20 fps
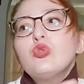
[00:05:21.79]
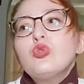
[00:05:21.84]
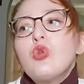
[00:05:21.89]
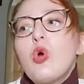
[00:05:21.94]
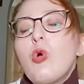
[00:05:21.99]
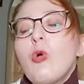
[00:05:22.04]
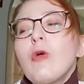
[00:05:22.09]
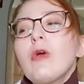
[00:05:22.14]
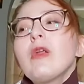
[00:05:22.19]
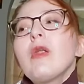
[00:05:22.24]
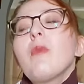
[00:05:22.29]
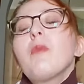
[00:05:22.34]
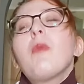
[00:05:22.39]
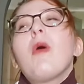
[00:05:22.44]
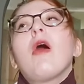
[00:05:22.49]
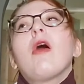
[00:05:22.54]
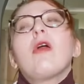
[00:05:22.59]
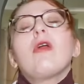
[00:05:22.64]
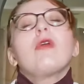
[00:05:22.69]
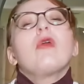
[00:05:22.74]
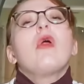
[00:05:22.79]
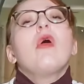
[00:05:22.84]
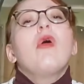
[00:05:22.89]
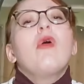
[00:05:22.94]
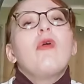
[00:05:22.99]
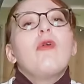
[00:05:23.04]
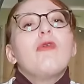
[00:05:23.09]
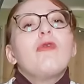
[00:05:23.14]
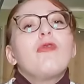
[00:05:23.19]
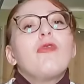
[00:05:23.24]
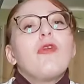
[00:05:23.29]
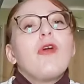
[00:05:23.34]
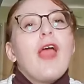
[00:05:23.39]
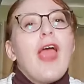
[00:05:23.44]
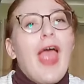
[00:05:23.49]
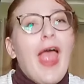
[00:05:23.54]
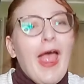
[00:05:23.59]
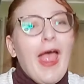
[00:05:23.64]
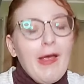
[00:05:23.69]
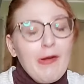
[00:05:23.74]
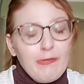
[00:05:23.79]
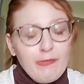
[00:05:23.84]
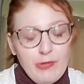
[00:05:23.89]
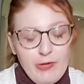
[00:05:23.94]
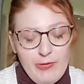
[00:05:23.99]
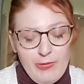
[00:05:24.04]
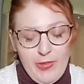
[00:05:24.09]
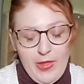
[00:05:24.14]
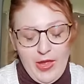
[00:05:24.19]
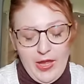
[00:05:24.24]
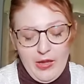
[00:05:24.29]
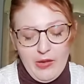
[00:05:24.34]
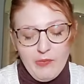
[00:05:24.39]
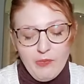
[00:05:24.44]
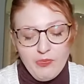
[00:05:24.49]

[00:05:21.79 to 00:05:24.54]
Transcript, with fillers: torn apart for everything.